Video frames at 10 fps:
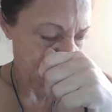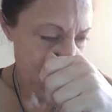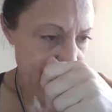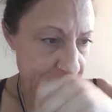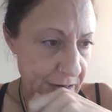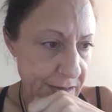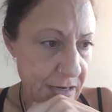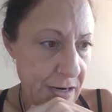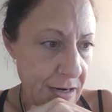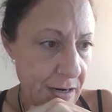and
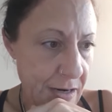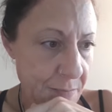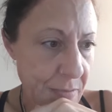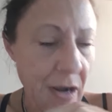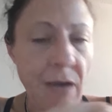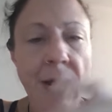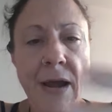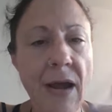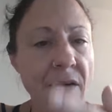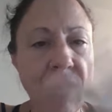
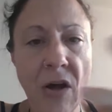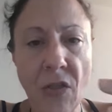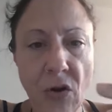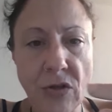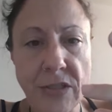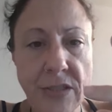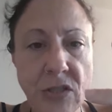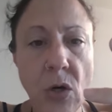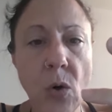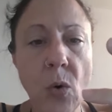I have others.
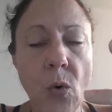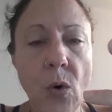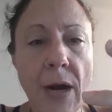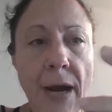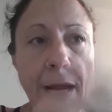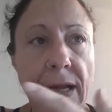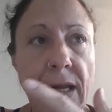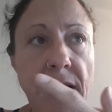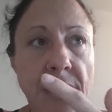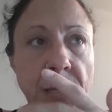So I
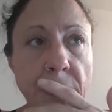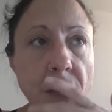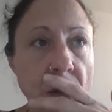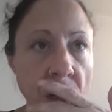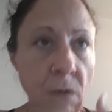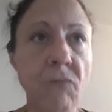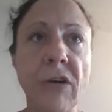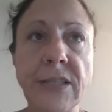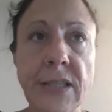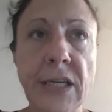can
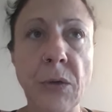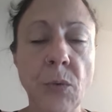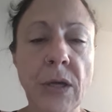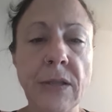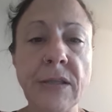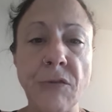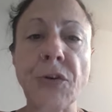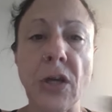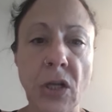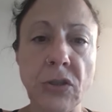resonate with
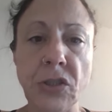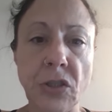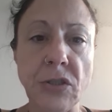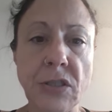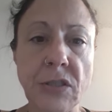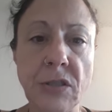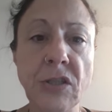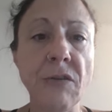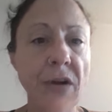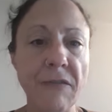different cultures,
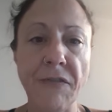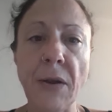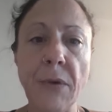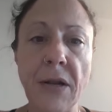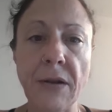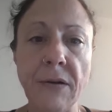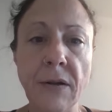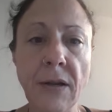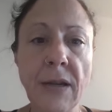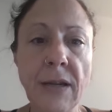divine feminine,
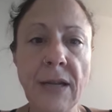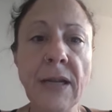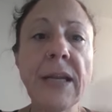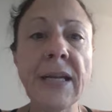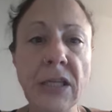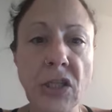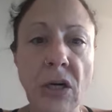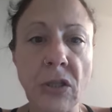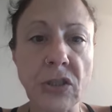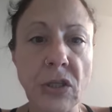in each
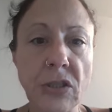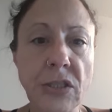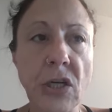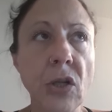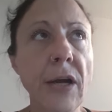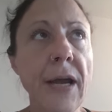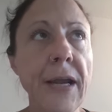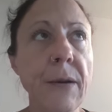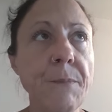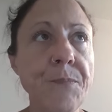culture. So
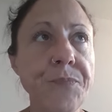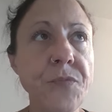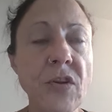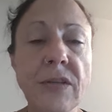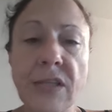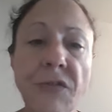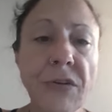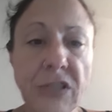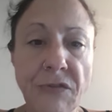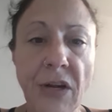like, there's
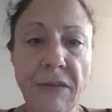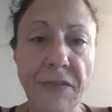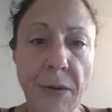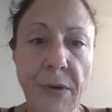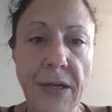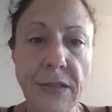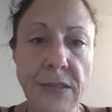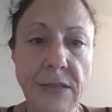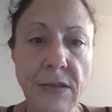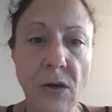different divine
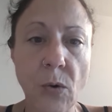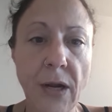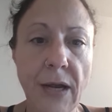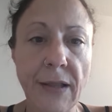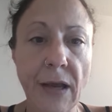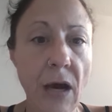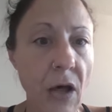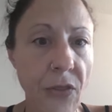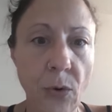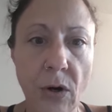feminines, okay? Like
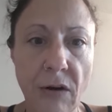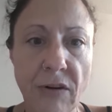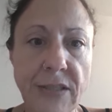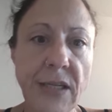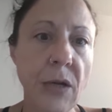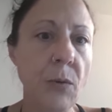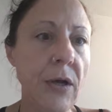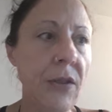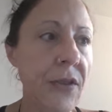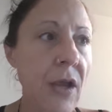Hathor, I resonate with